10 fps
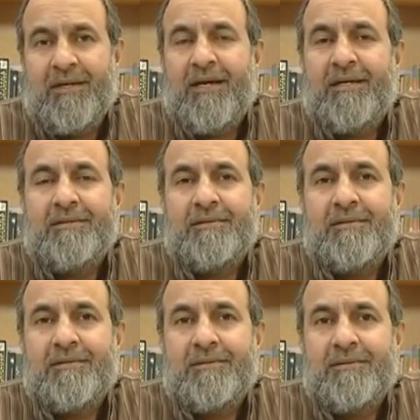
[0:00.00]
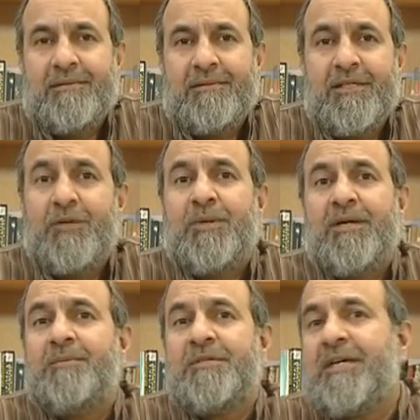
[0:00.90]
and there will
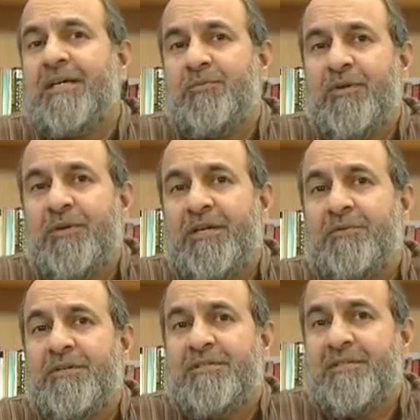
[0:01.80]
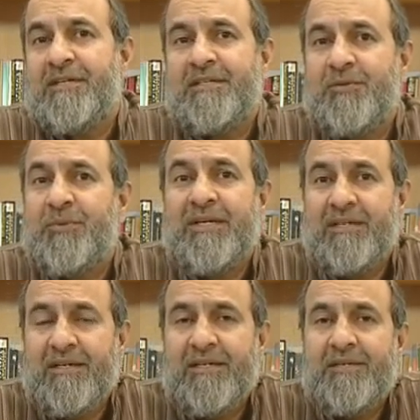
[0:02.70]
come a time when He will decide that we'll
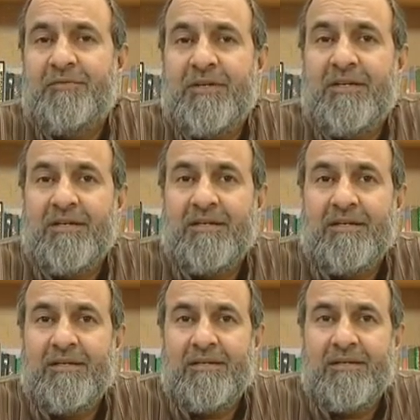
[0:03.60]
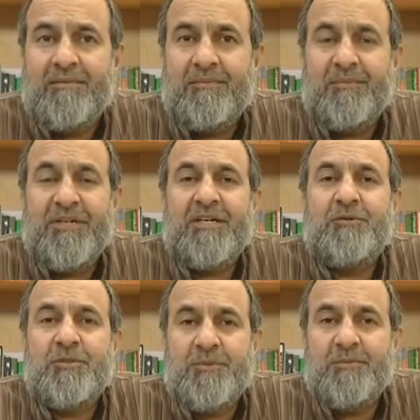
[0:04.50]
die and we'll be
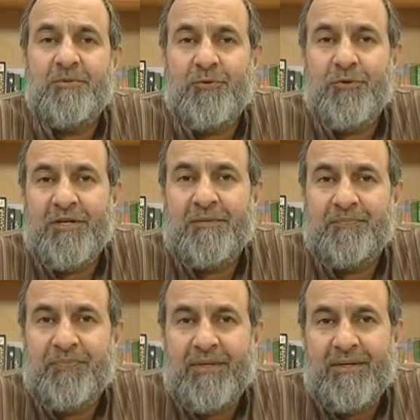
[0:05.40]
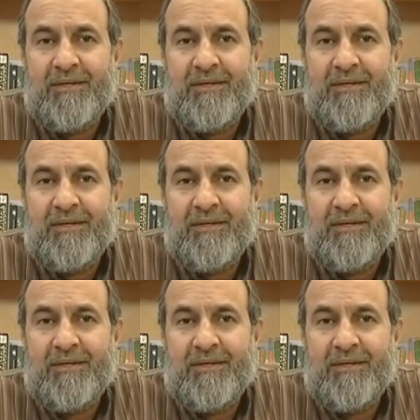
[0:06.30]
accountable before Him,